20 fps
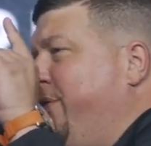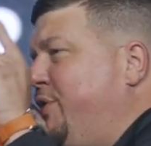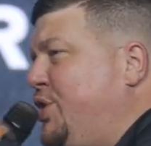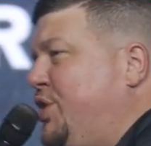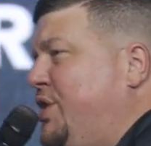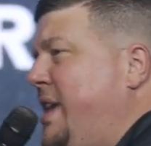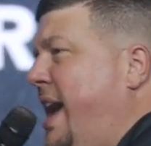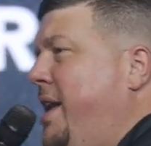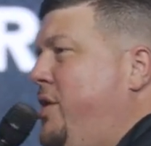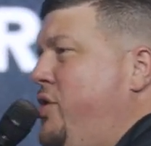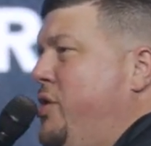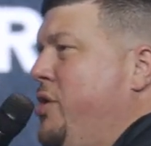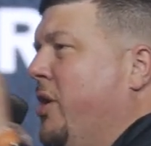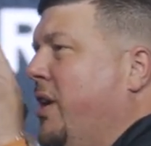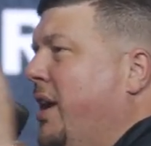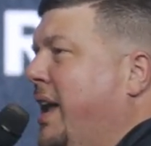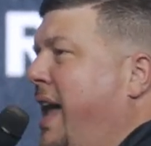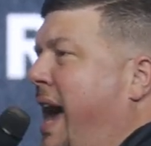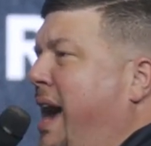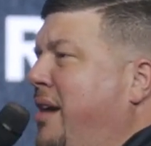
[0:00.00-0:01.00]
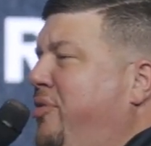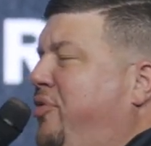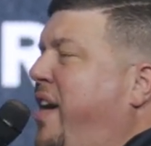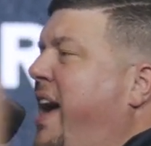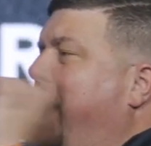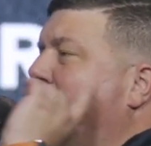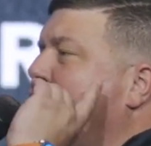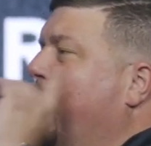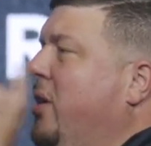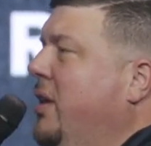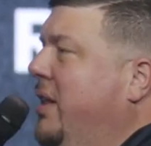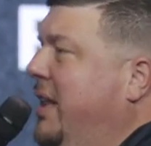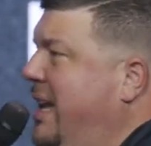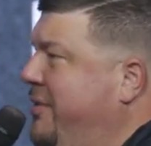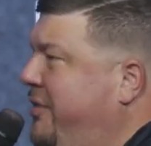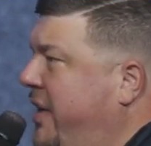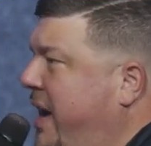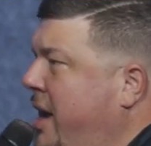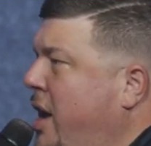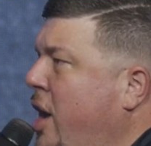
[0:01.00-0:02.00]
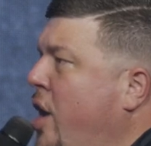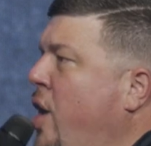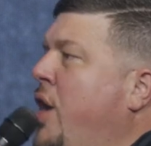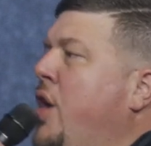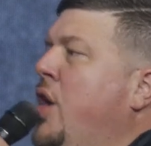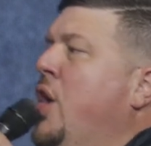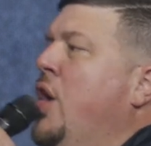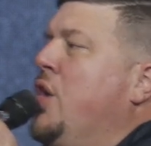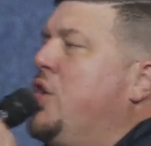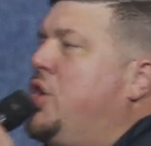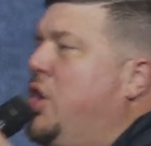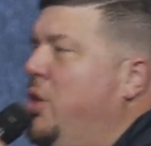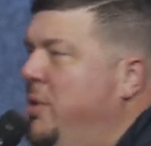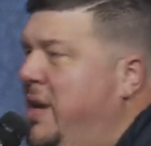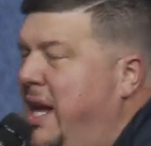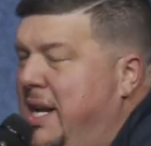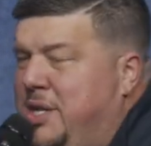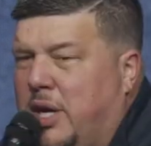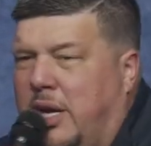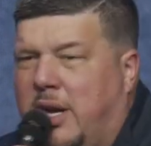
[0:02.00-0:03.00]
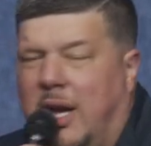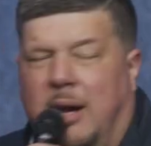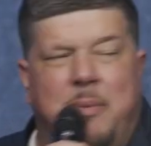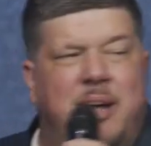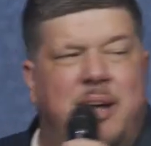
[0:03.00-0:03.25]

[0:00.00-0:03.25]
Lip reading: set your life and your living, you need to come